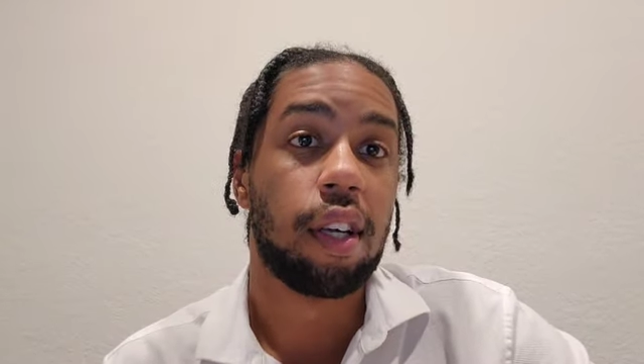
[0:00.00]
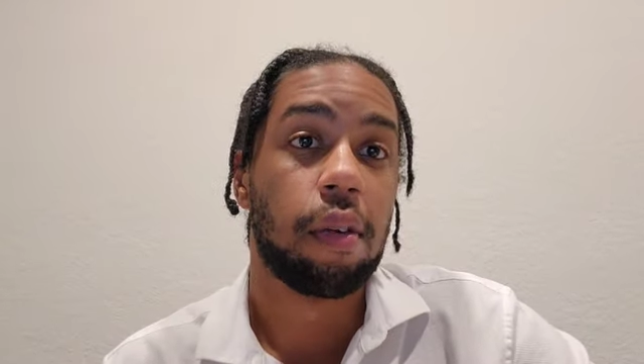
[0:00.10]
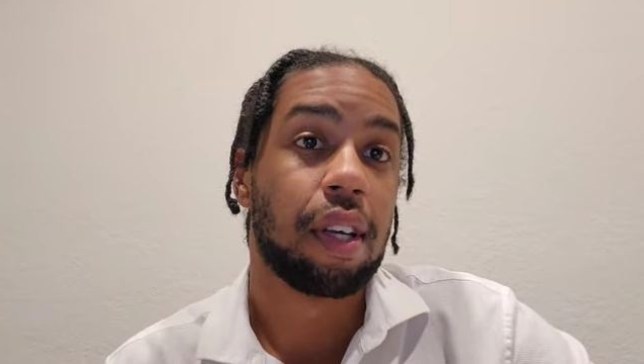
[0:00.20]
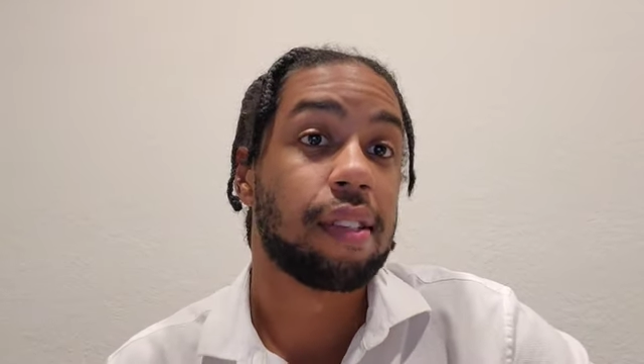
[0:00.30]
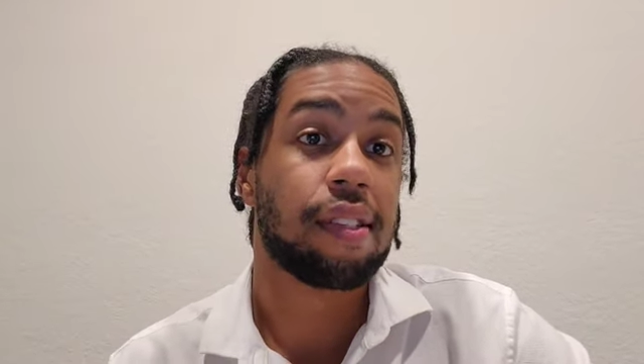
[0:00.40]

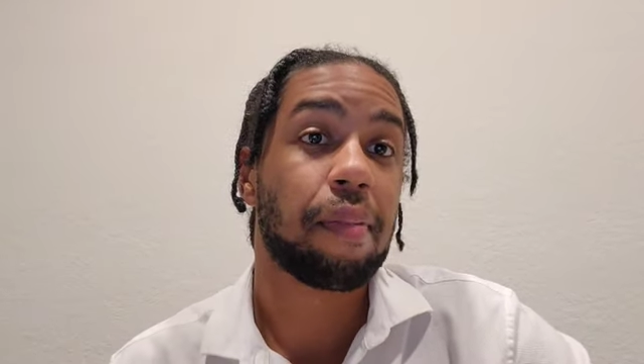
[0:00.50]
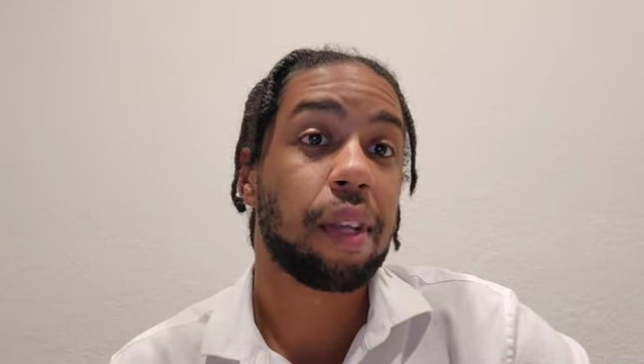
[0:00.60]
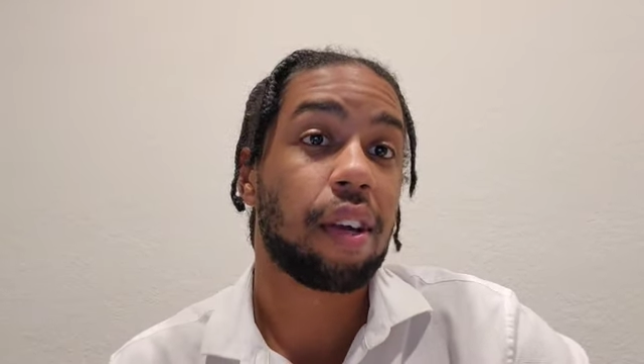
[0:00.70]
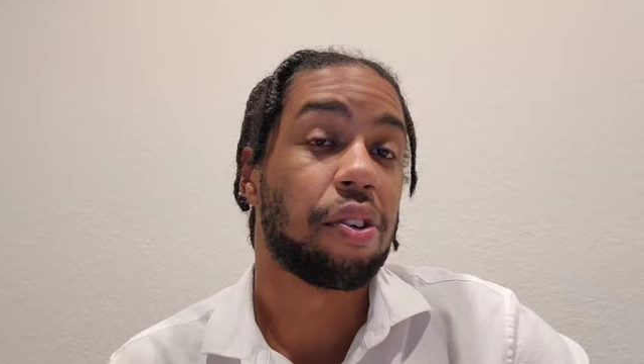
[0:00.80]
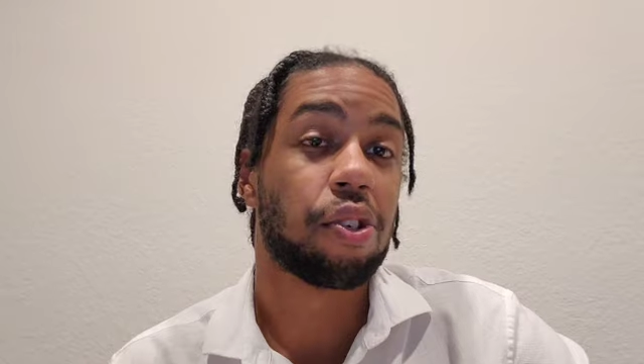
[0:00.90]
because it's something
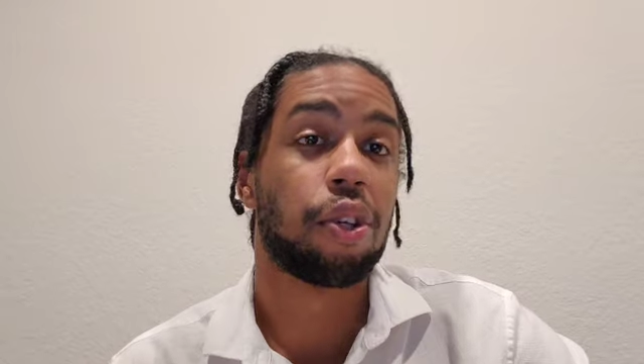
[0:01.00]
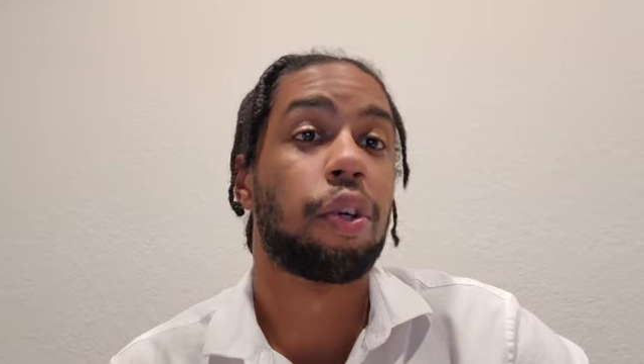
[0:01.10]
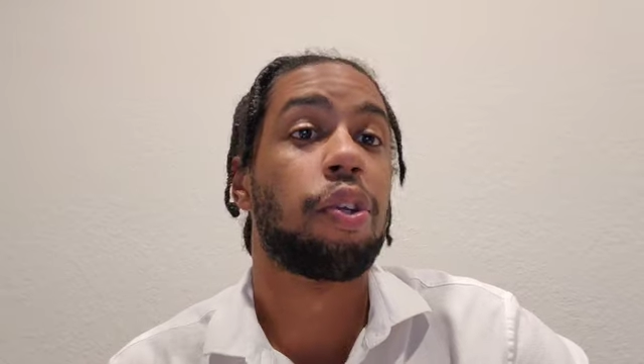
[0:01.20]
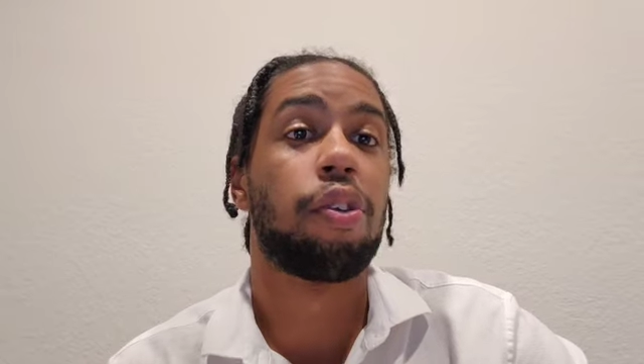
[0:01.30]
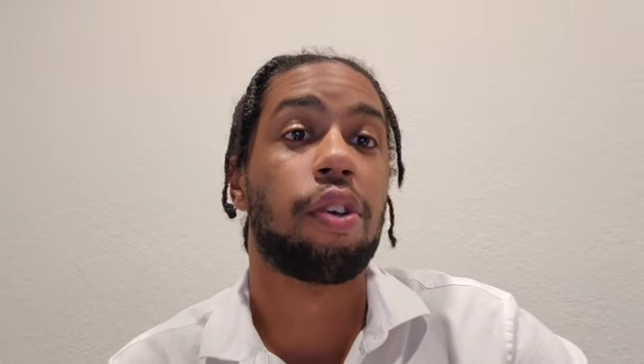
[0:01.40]
also
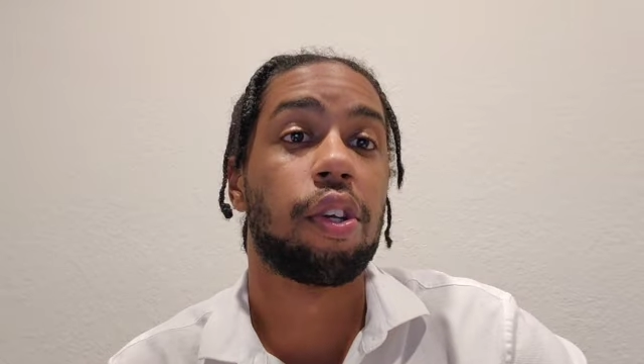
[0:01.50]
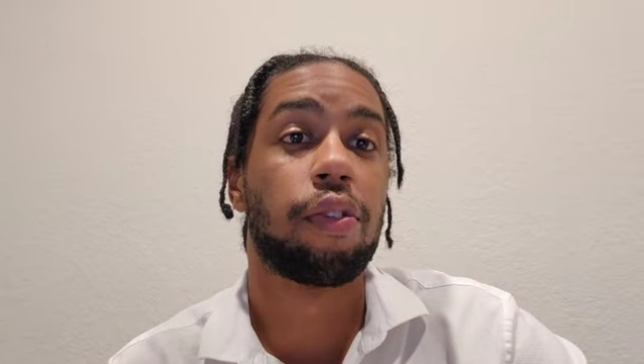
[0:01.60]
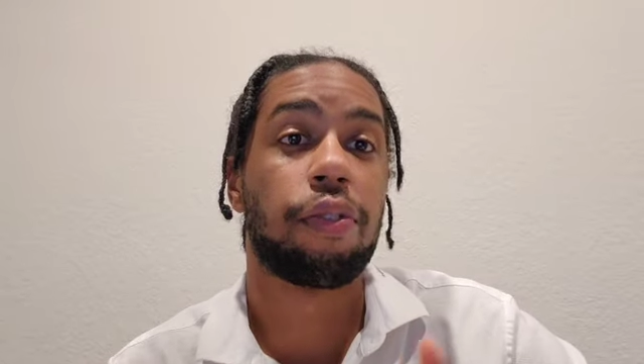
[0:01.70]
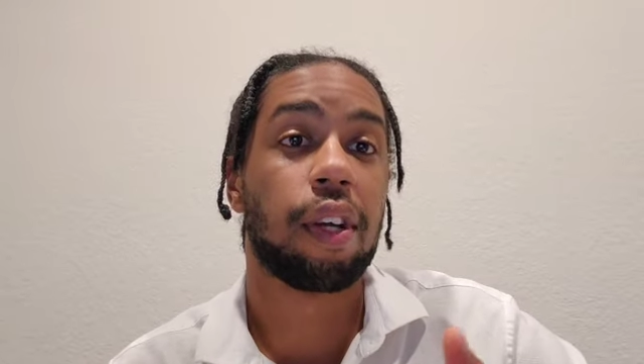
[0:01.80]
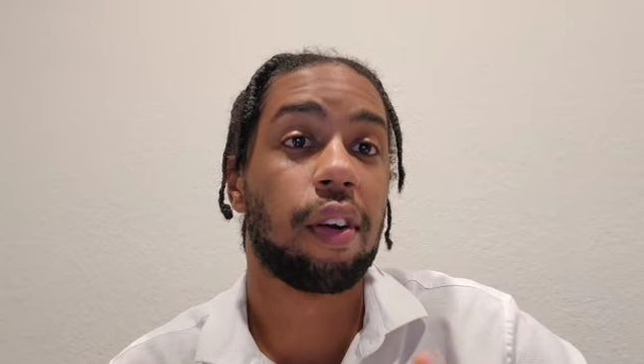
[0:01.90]
you're going to
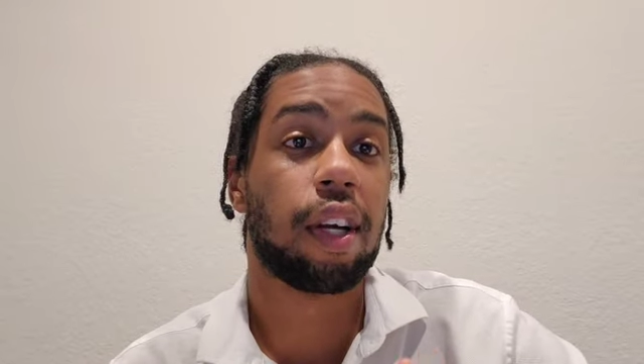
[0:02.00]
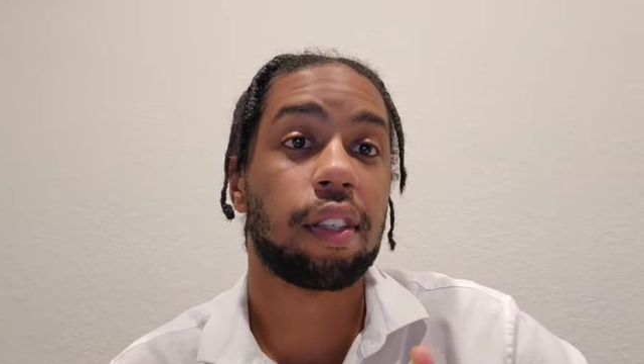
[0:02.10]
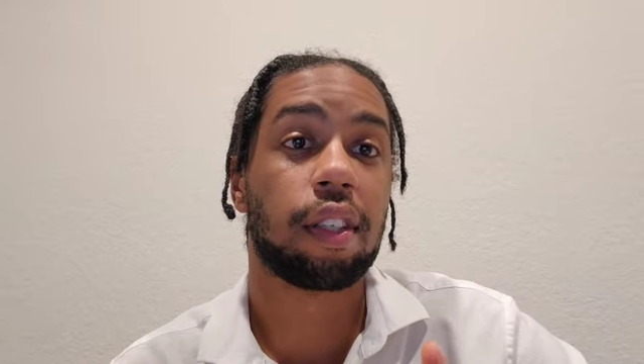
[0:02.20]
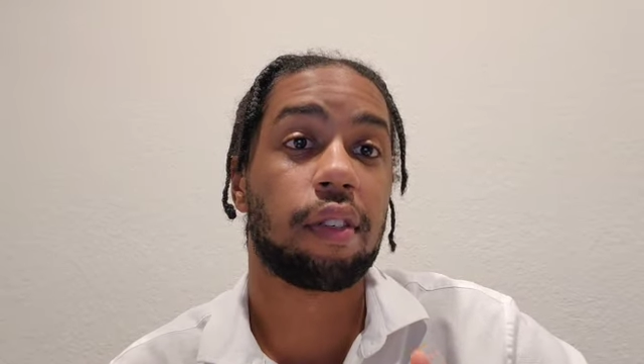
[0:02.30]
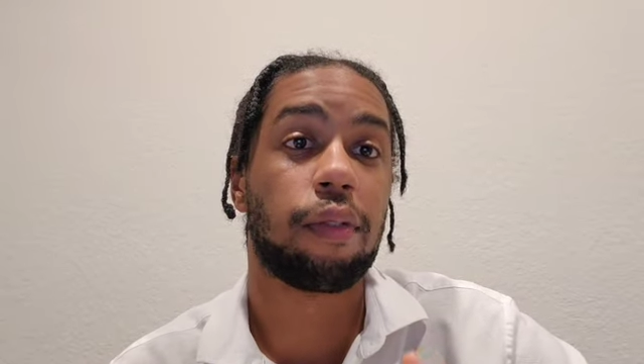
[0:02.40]
figure out
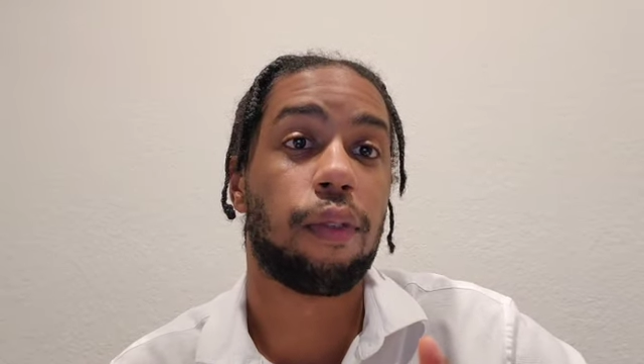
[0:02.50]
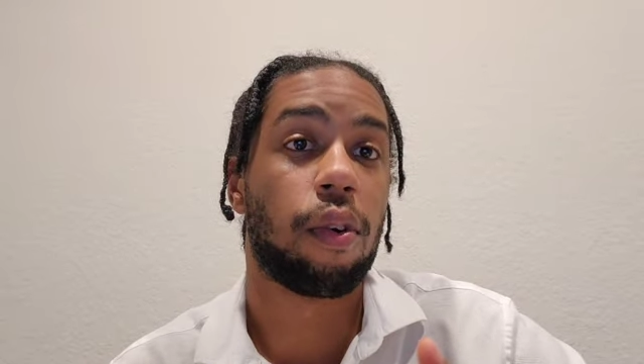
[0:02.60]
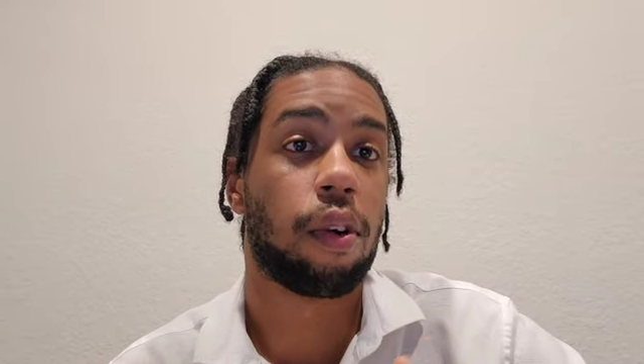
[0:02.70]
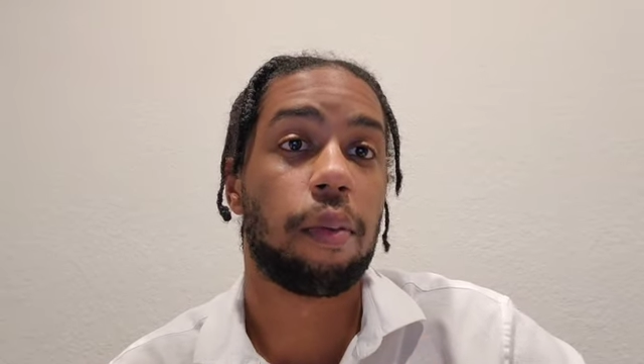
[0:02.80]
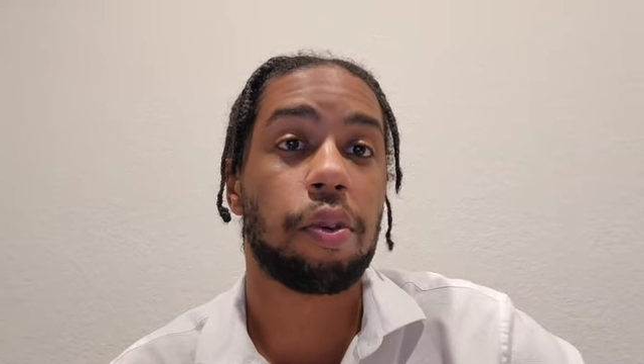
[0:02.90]

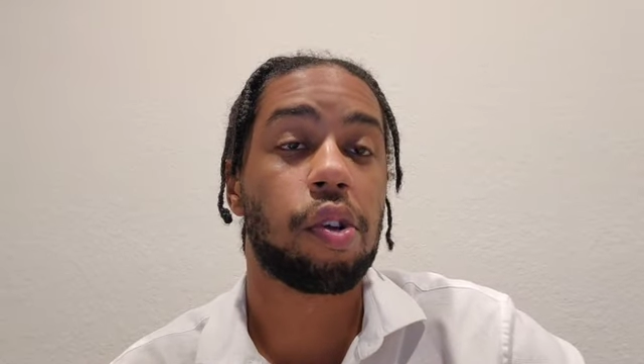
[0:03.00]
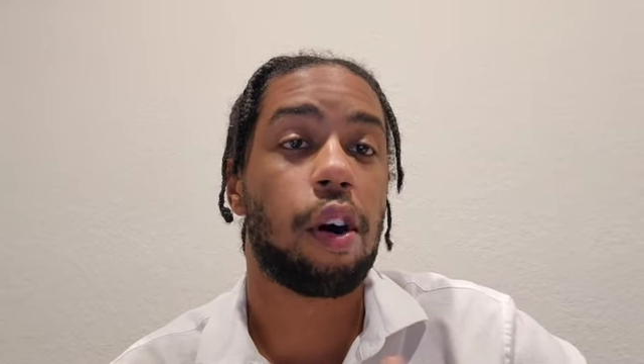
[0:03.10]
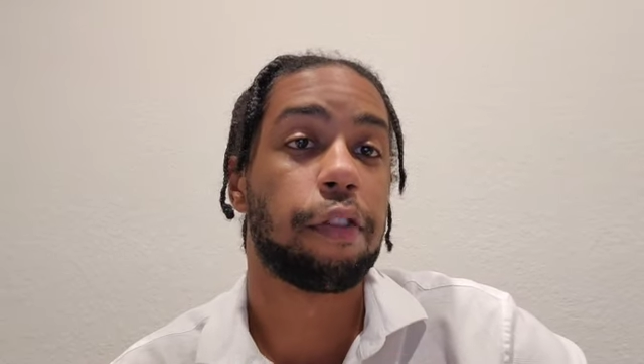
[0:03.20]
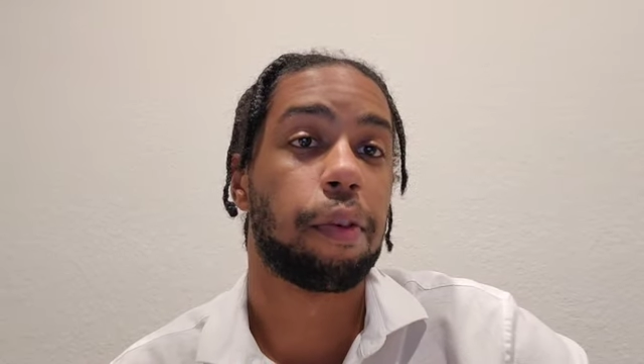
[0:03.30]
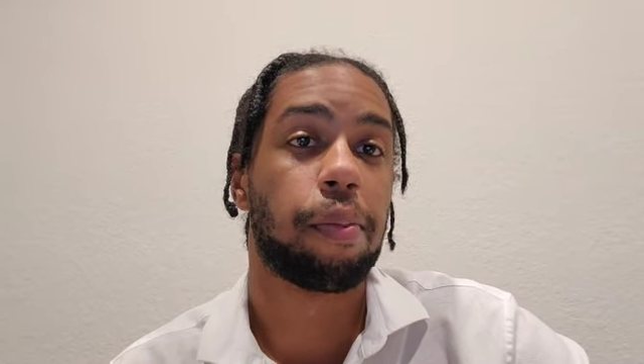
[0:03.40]
for almost all
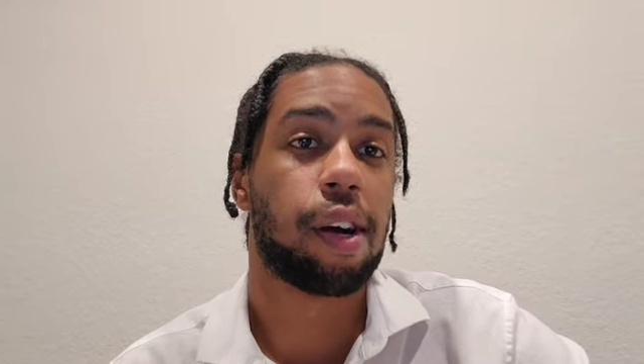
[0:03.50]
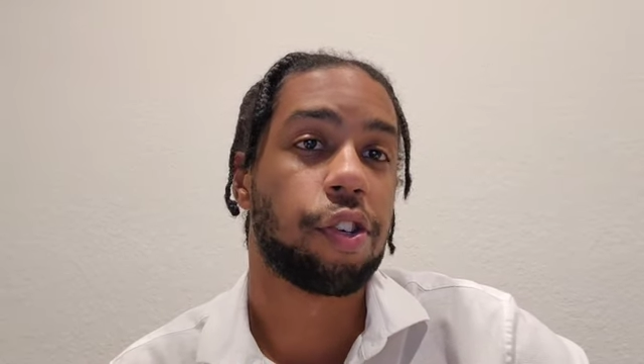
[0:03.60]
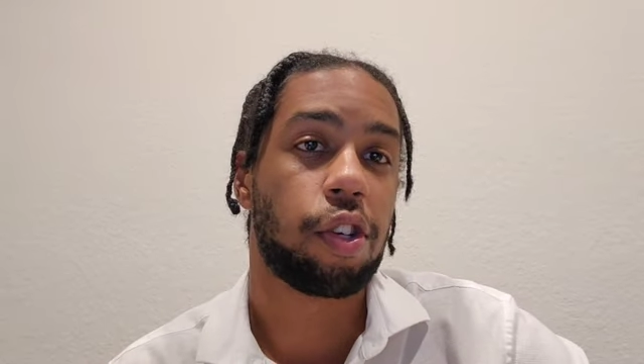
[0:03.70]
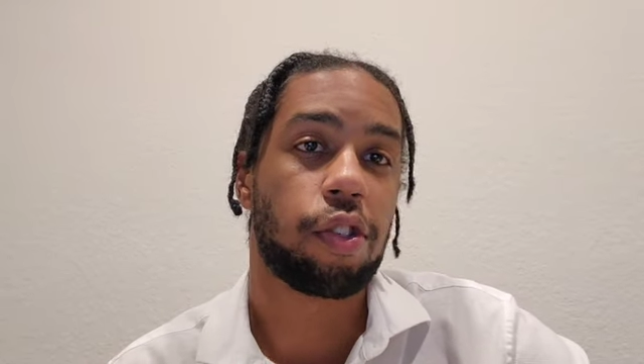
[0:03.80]
your projects.